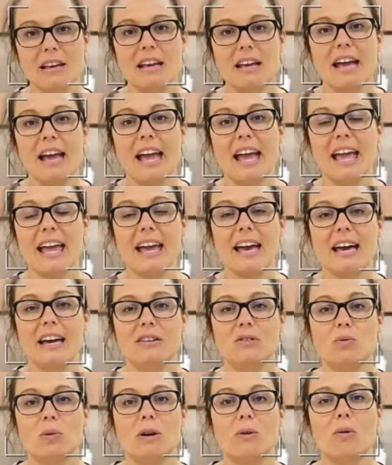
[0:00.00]

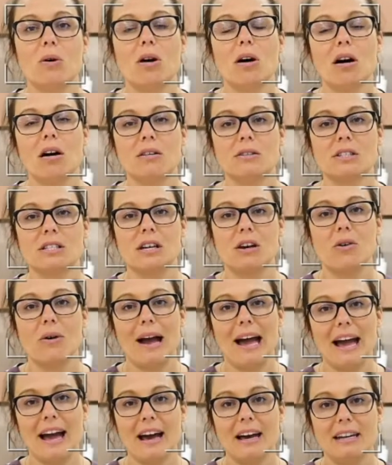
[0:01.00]
and we will also
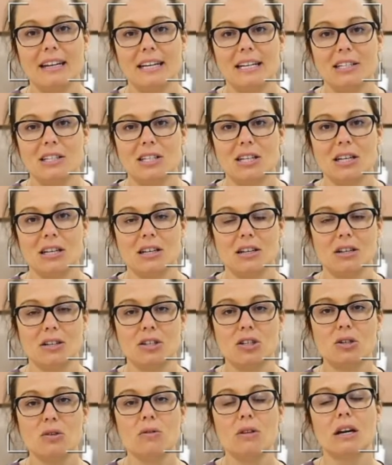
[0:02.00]
add it
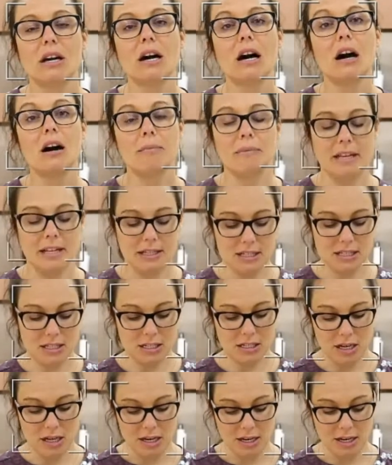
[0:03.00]
to the comments